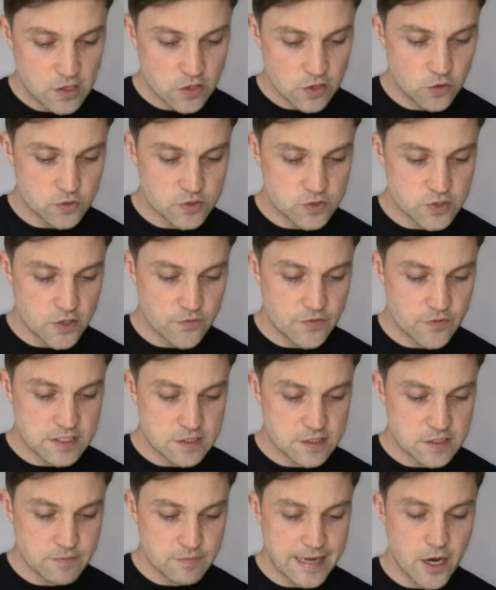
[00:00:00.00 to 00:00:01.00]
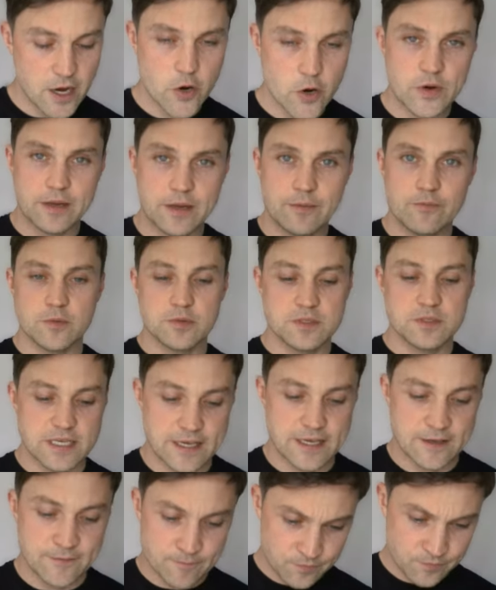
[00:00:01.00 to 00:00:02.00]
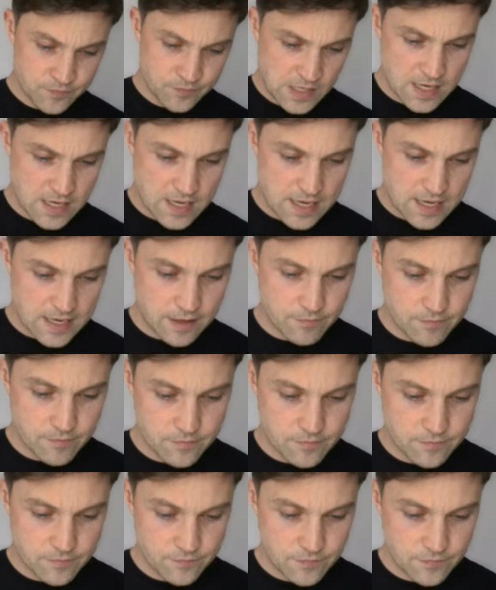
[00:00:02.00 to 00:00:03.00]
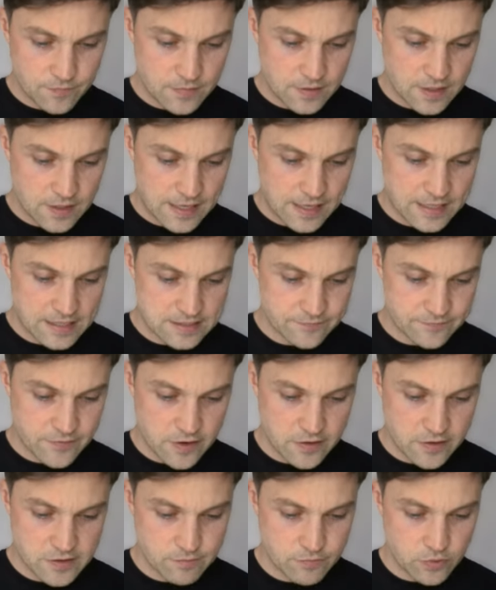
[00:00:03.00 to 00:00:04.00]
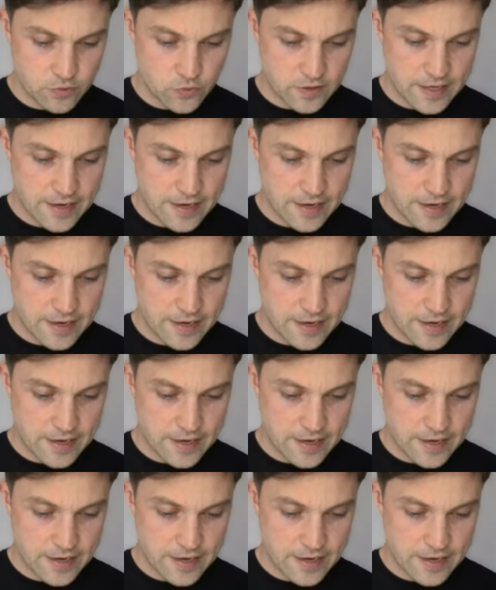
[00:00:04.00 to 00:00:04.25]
Cool. So this is me owning property, and it's very simple.